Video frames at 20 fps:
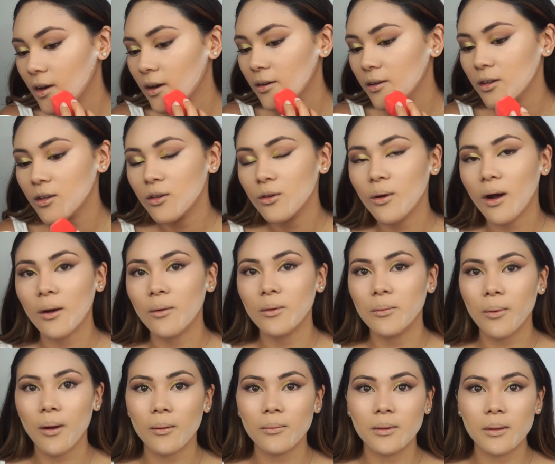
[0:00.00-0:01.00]
are you, I
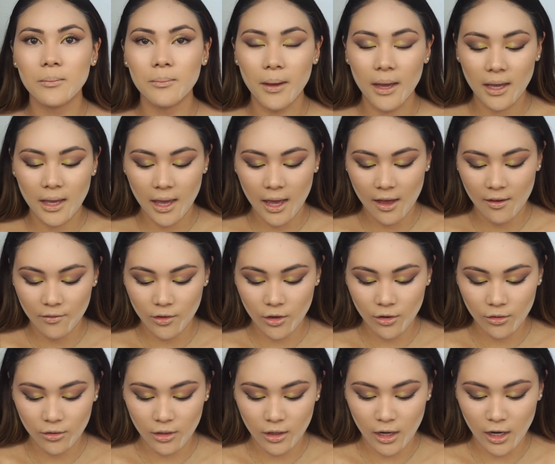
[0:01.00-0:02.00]
would probably bake
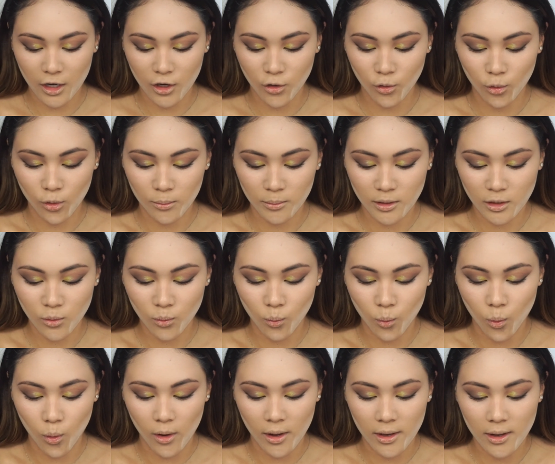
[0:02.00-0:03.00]
heavier than I normally
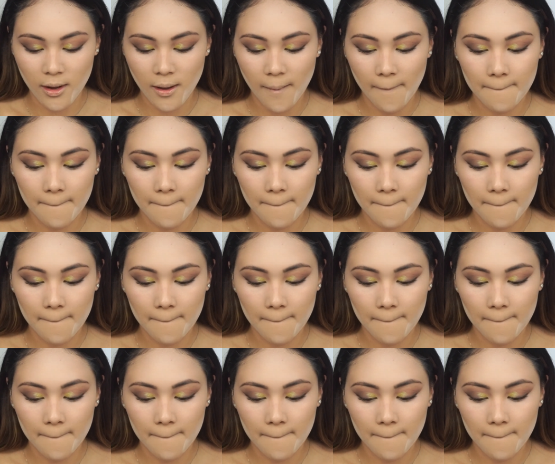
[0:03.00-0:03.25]
would.